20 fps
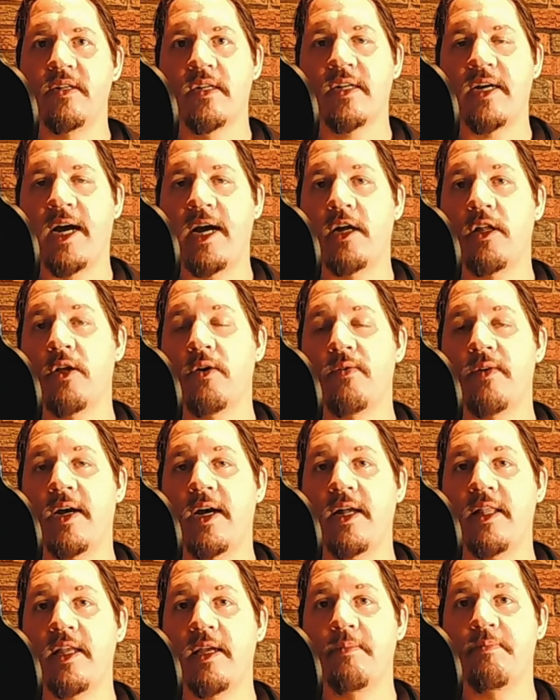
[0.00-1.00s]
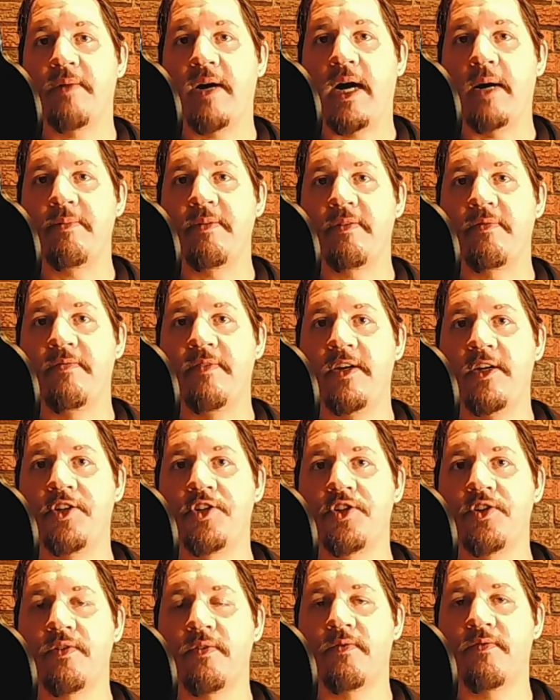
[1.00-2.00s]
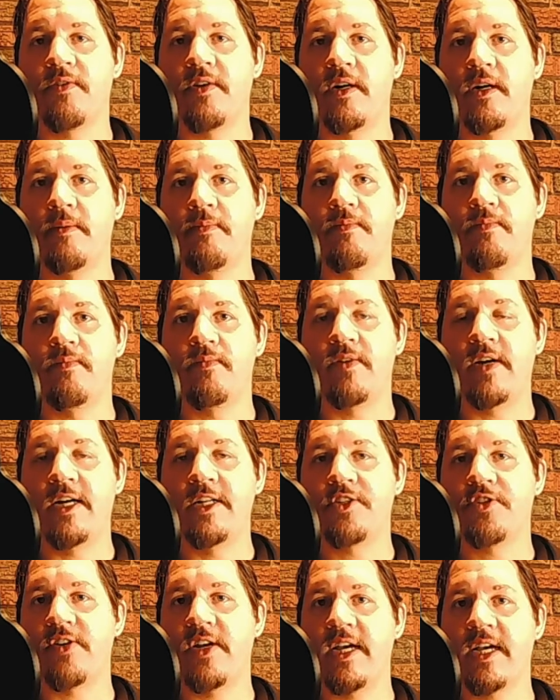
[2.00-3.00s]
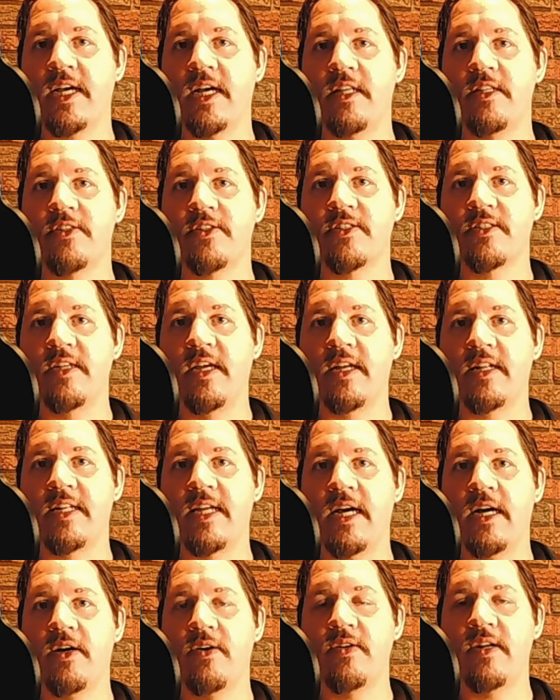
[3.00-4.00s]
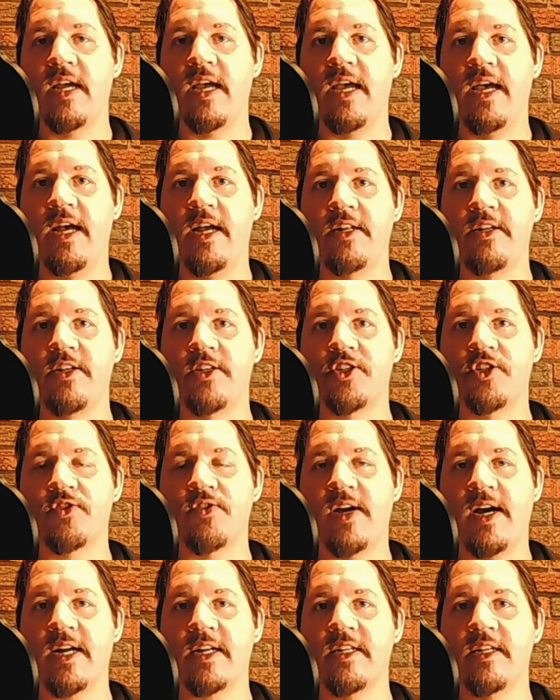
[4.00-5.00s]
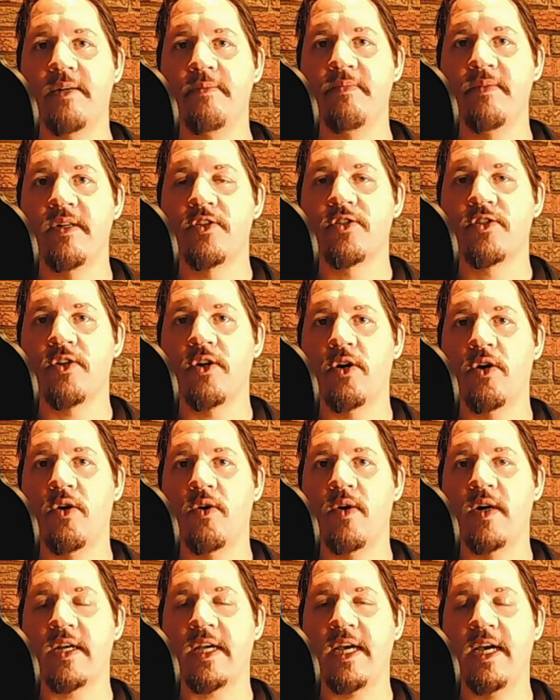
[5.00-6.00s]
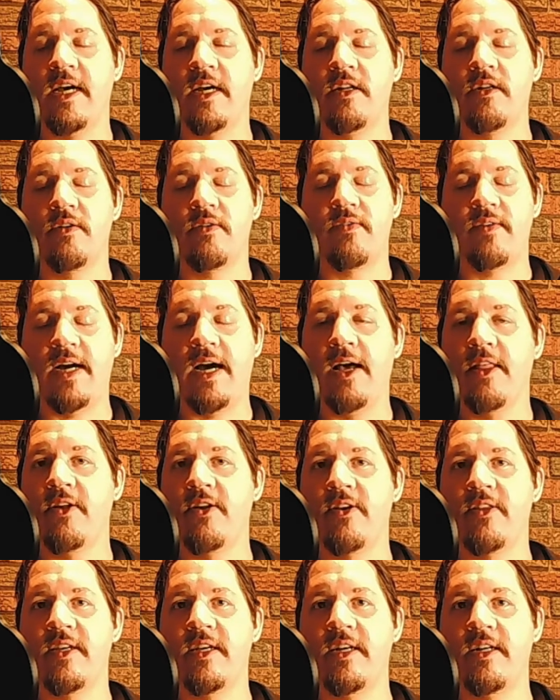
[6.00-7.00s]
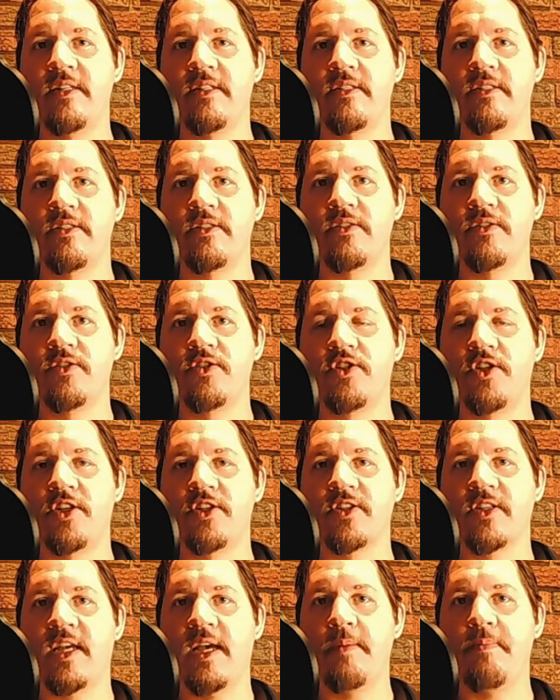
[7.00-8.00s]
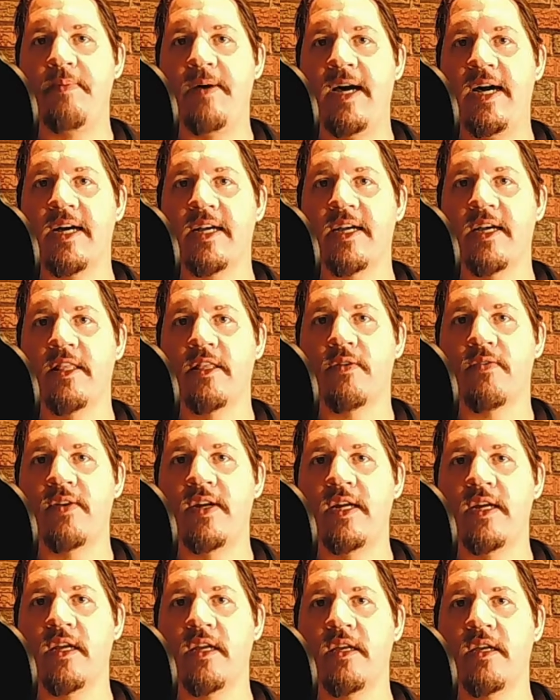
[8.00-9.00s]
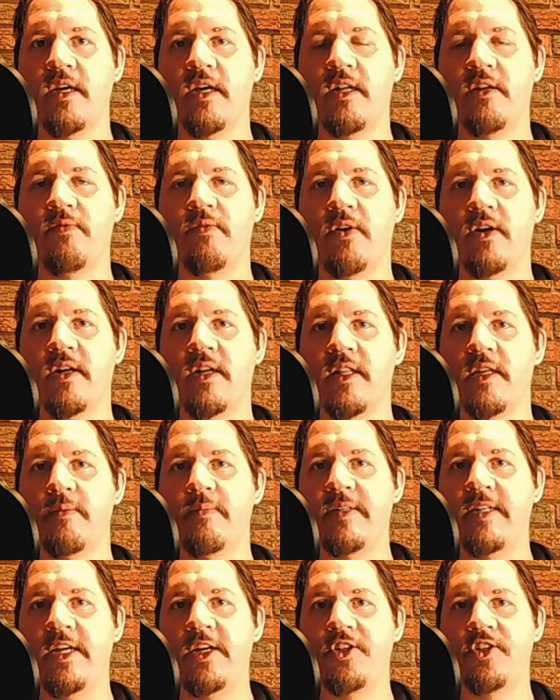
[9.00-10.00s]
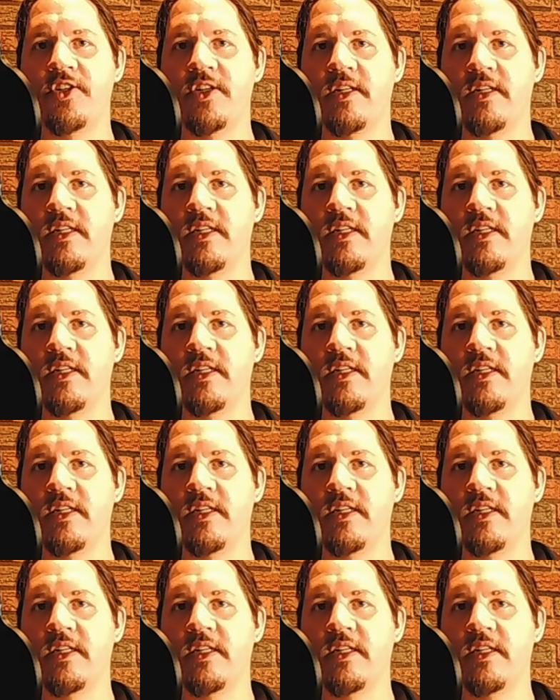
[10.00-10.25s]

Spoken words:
Kyle O'Reilly and Bobby Fish from Red Dragon sneak down and distract him. So again, rather than just get back in the ring and avoid elimination,